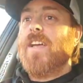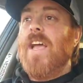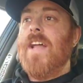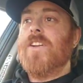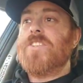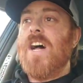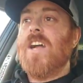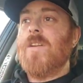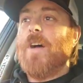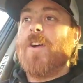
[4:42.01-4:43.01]
and you're
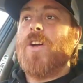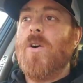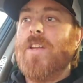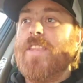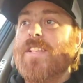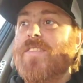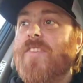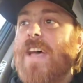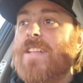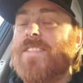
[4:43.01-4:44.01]
talking about going to these
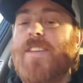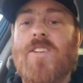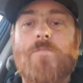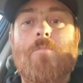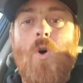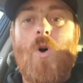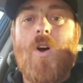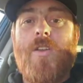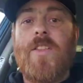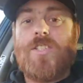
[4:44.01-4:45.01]
events, there's
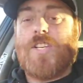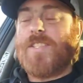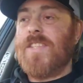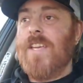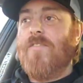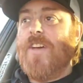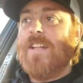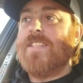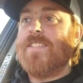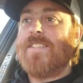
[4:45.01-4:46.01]
more than just the
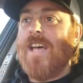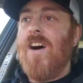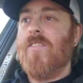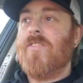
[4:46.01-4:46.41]
event itself.